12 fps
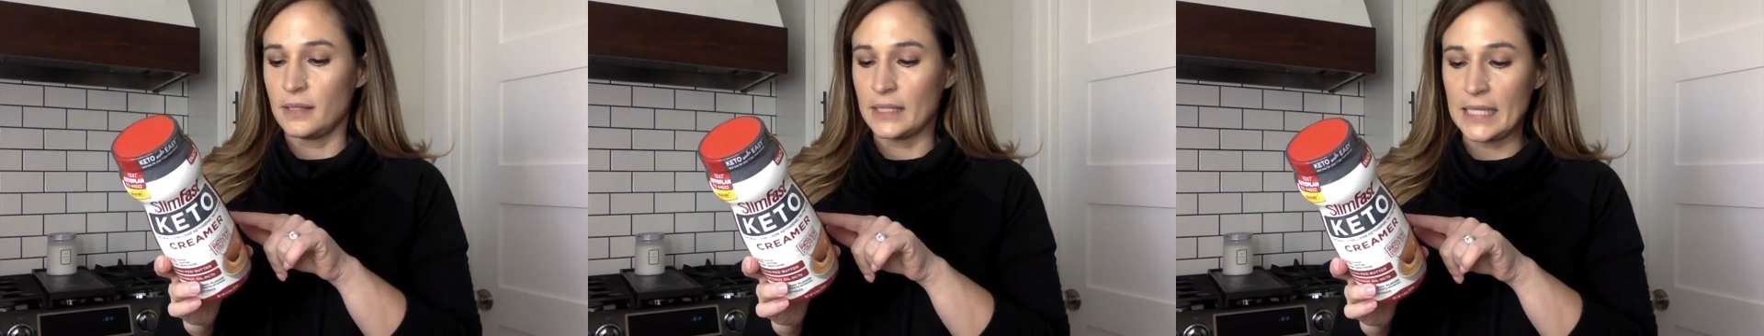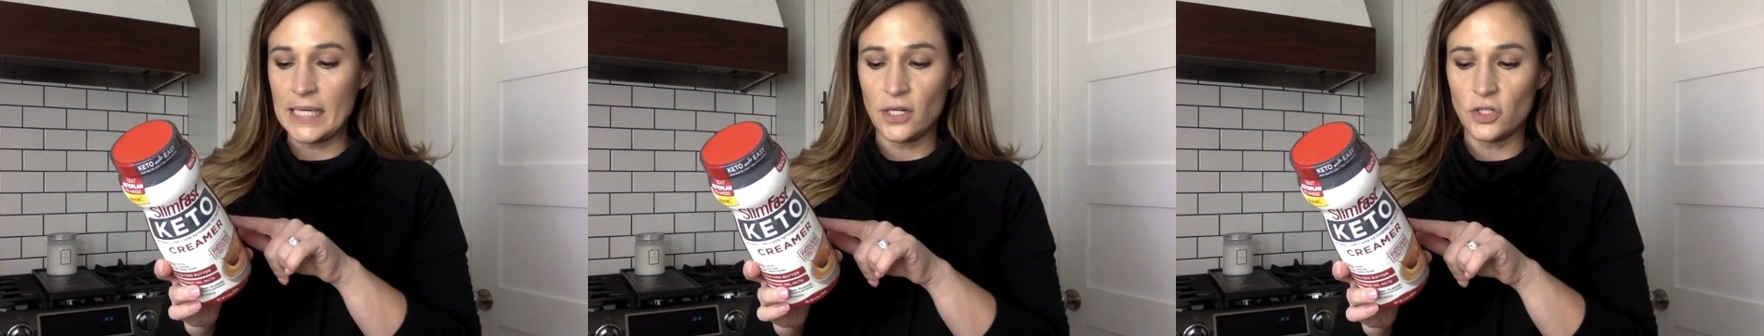the
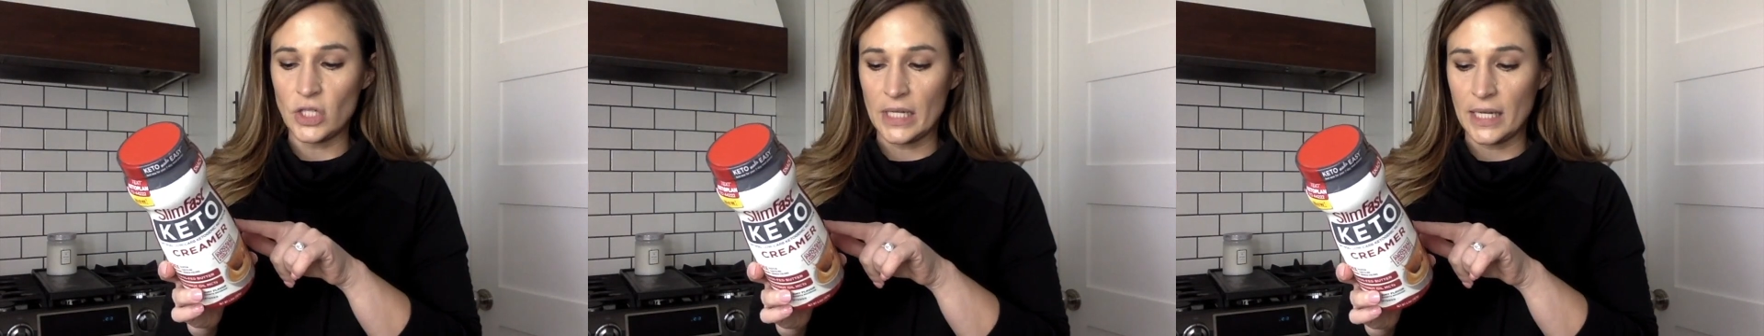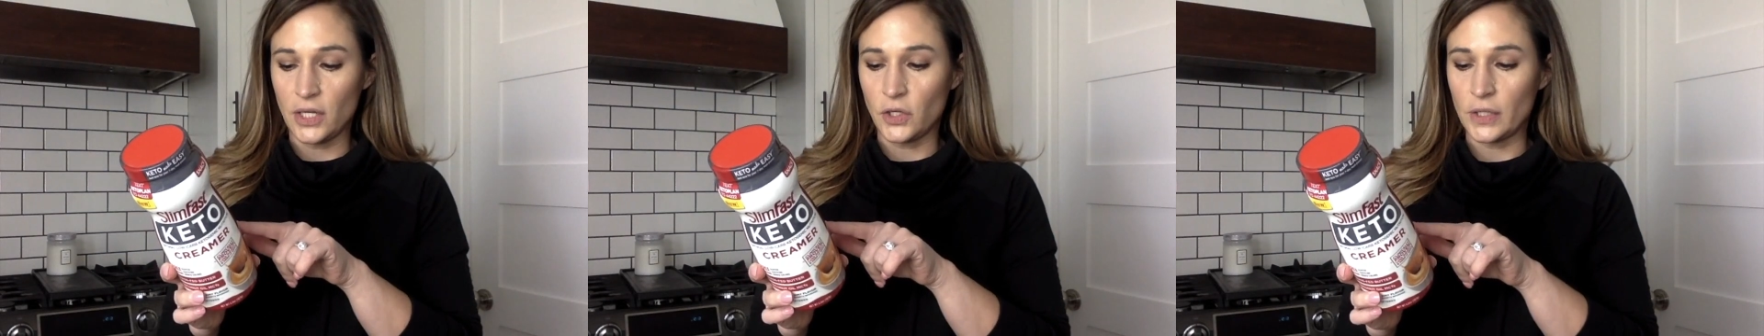
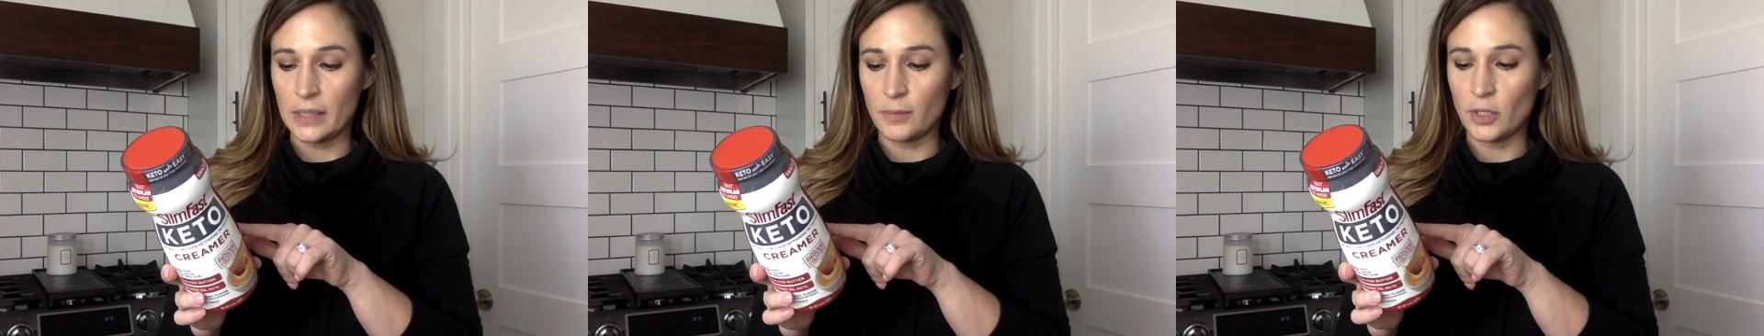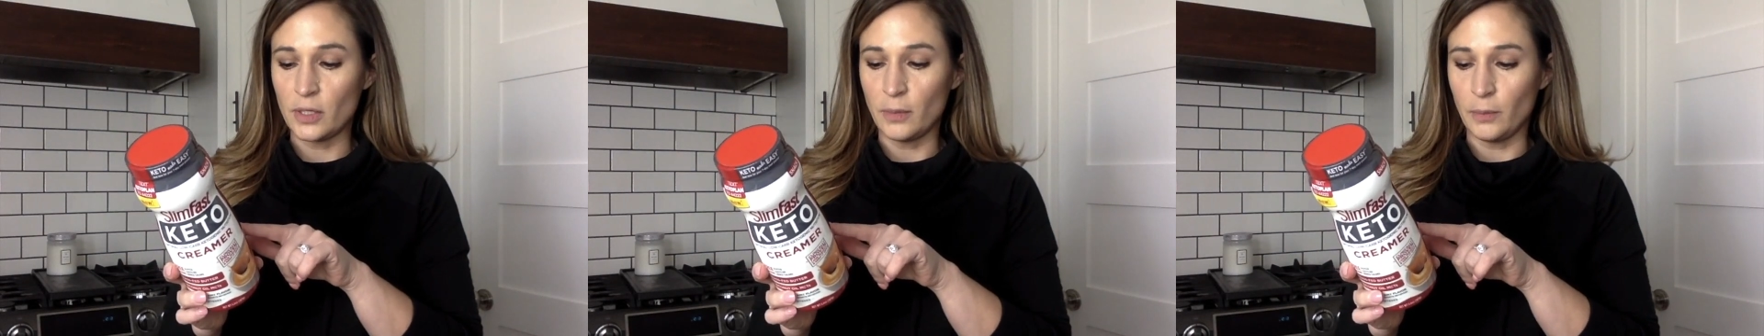Ketogenic
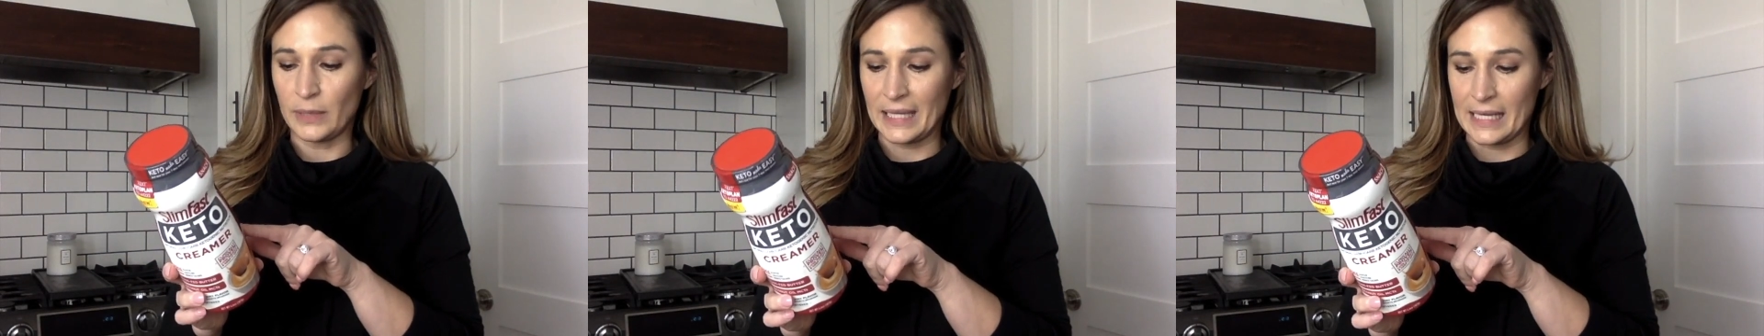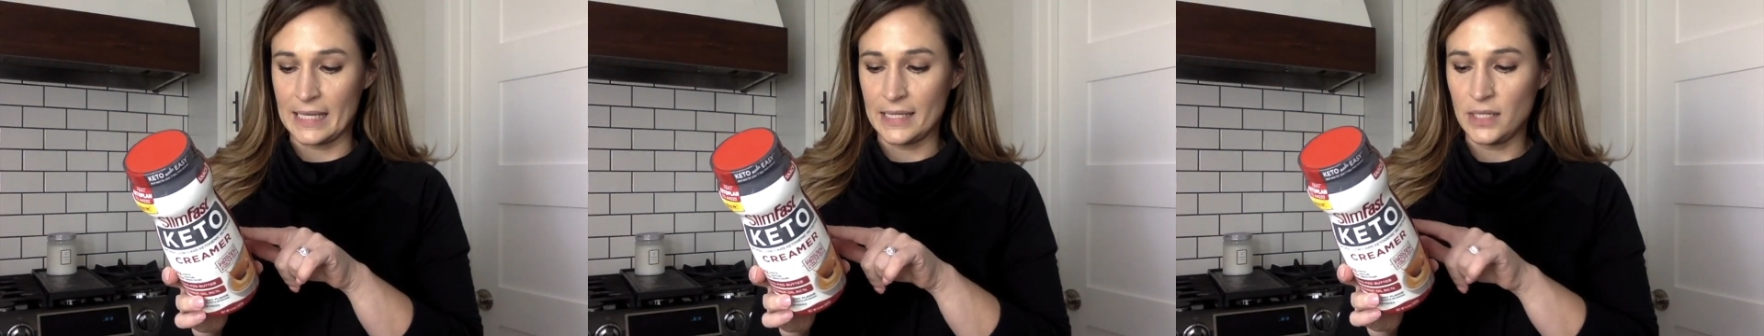Creamer
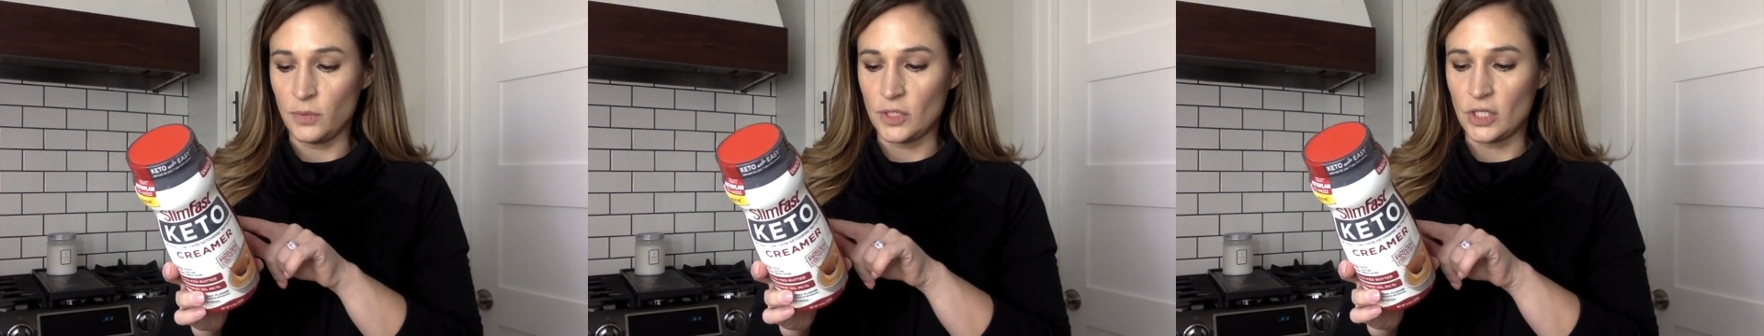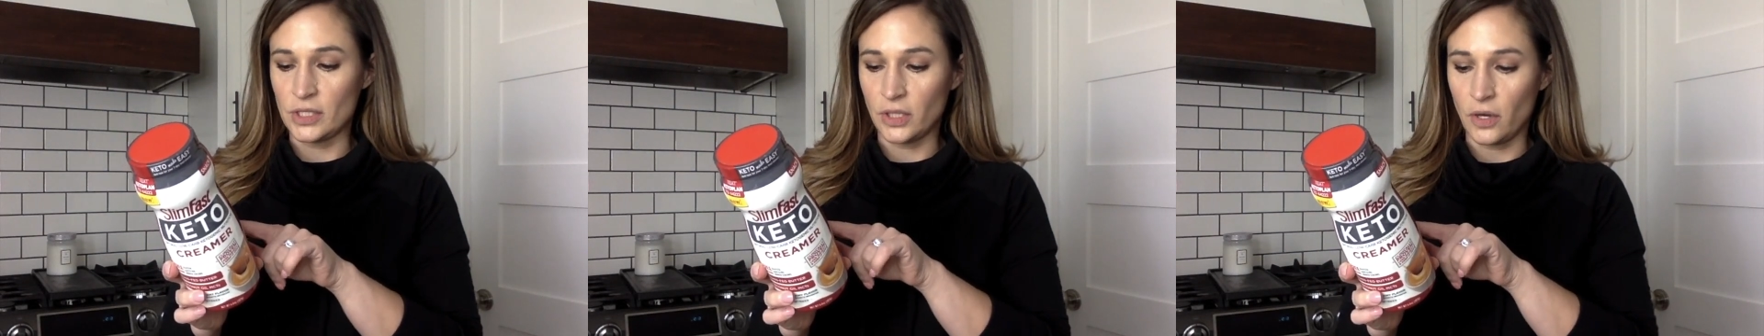Blend, which
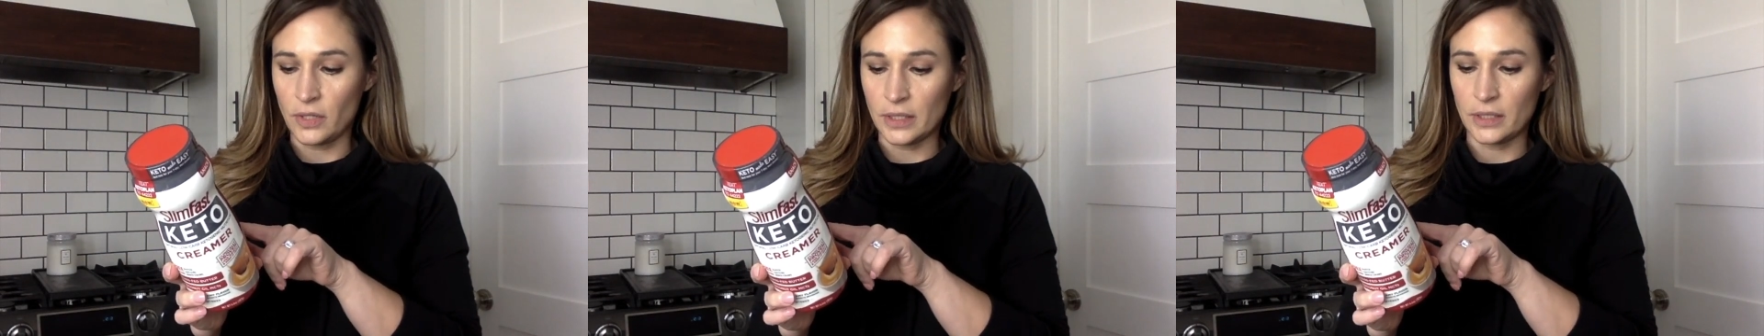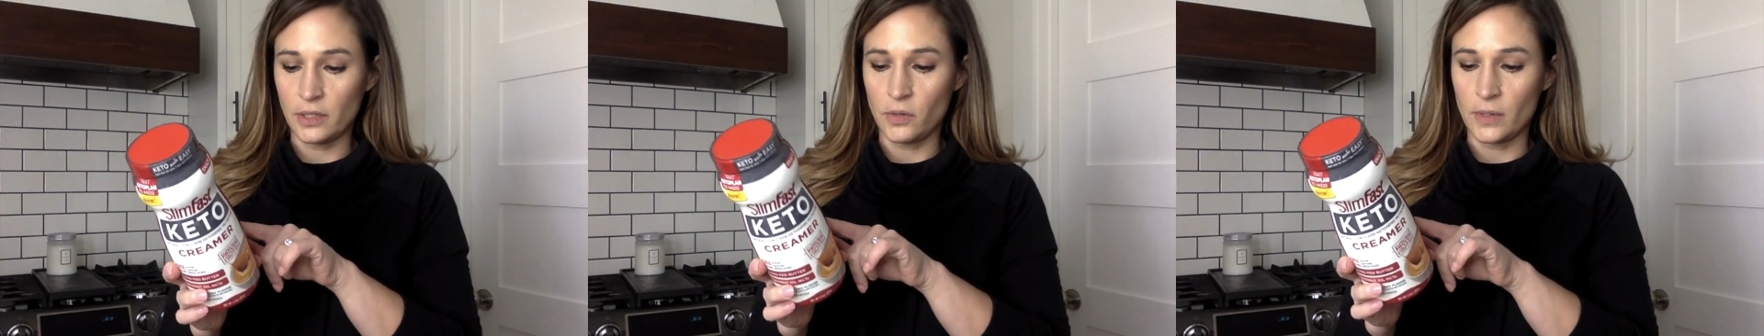is
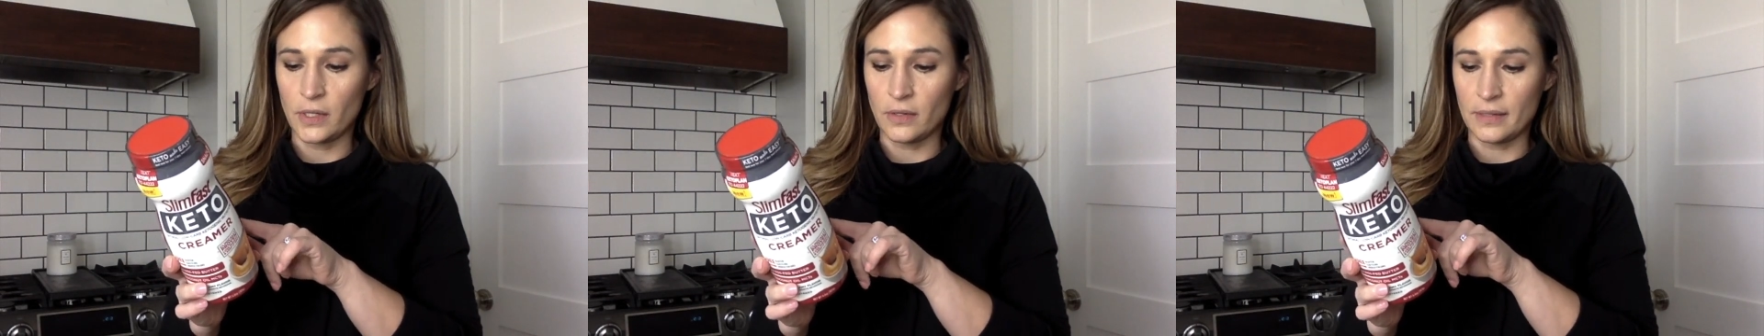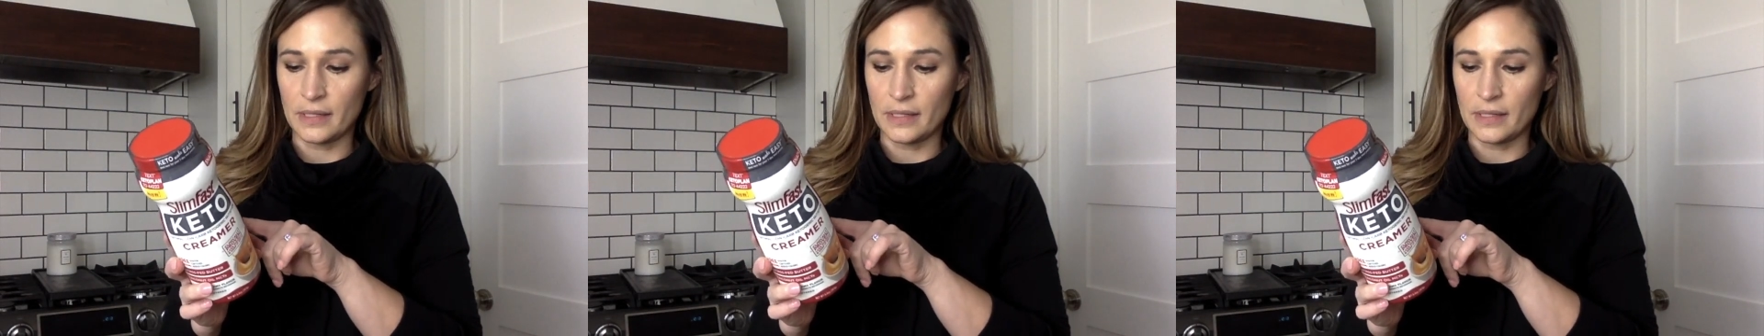coconut oil,